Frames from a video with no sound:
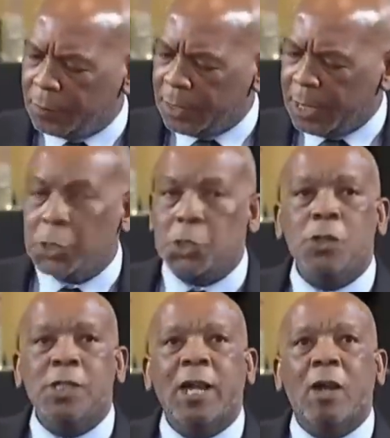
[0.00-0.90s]
the
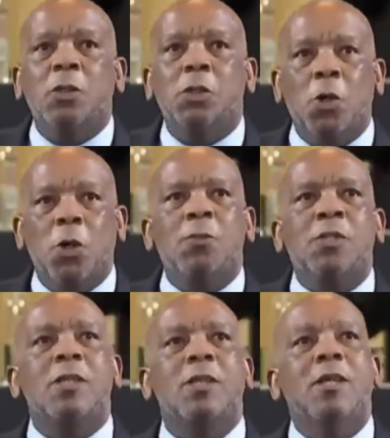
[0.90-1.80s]
issues around
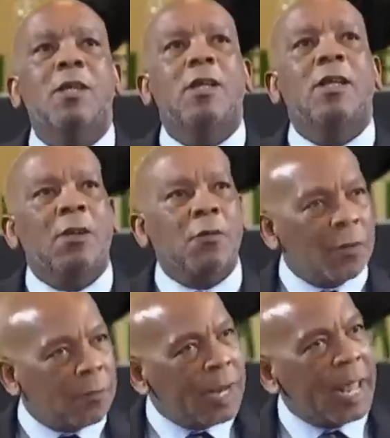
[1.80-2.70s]
jobs, that
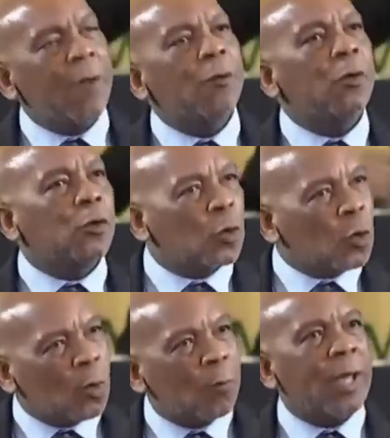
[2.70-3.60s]
we've been able to
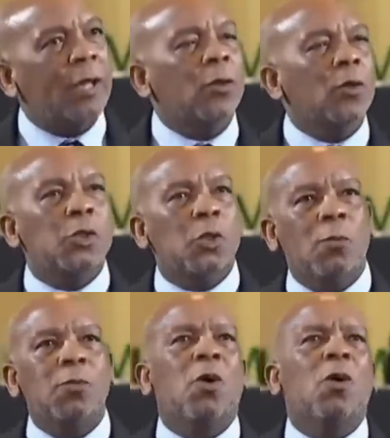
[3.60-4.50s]
claw back those
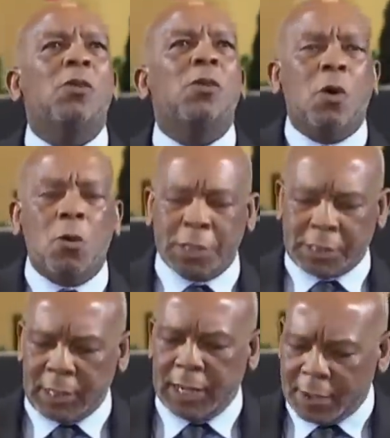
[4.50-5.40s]
jobs, although we
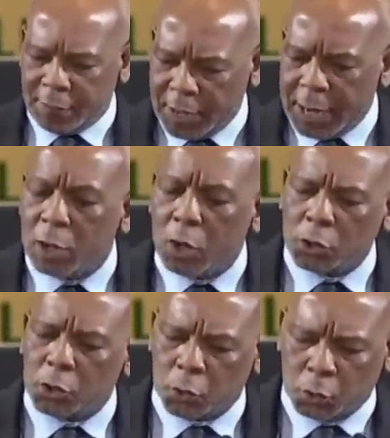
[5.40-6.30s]
still have a lot
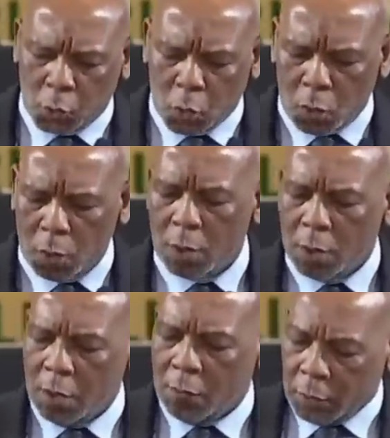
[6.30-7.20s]
to do
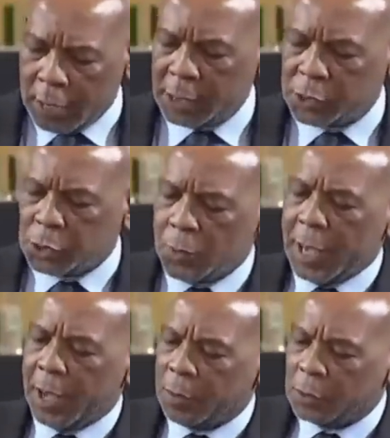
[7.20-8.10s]
for us to be
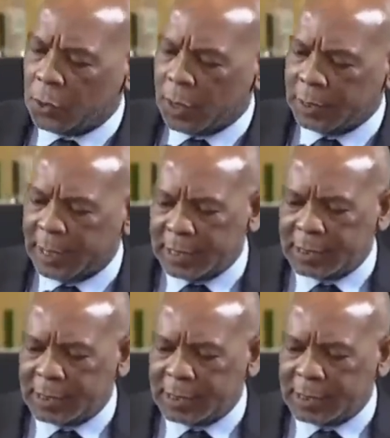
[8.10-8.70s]
able to address